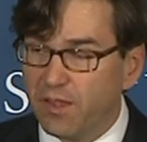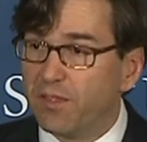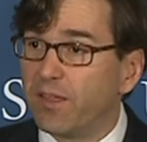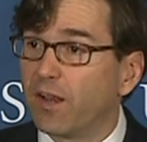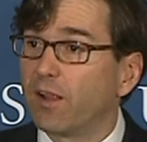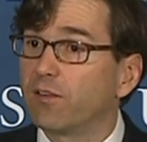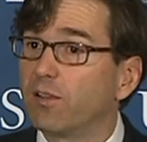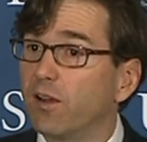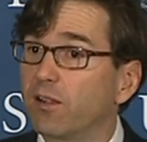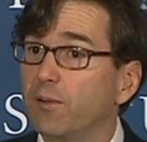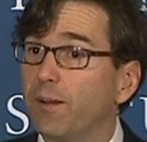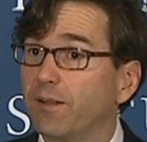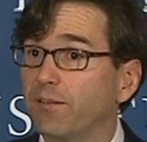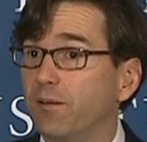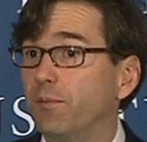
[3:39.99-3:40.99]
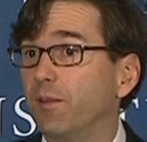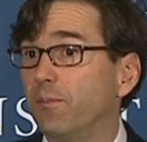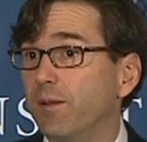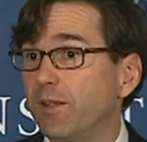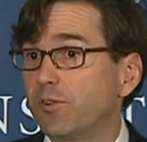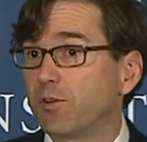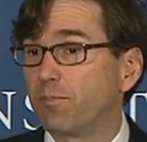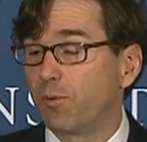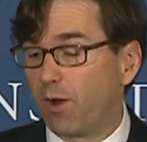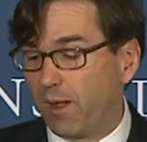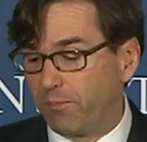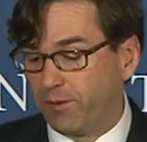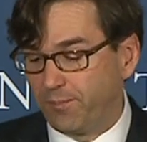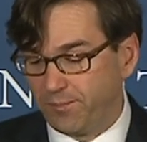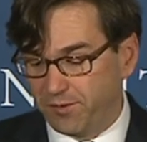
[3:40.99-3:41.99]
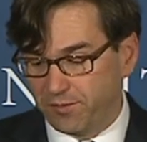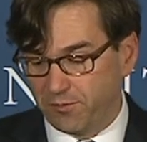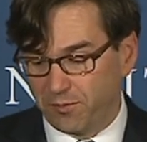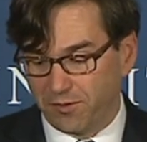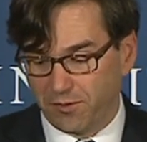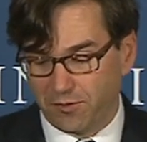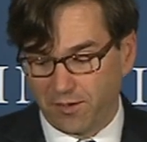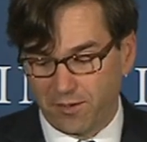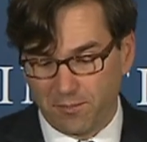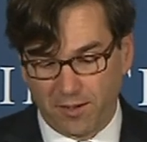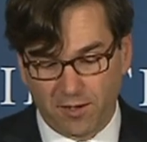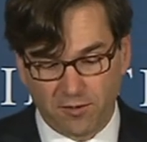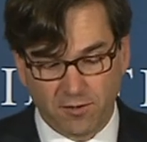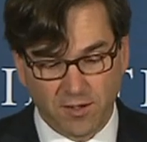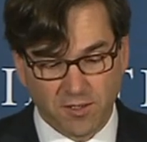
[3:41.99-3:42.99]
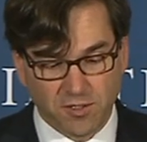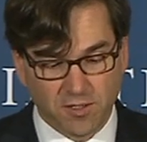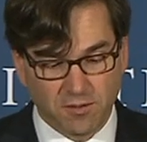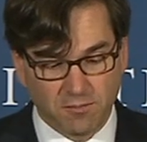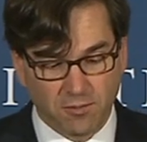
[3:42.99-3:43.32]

Then I'll talk about some of the major problems with the Great Moderation,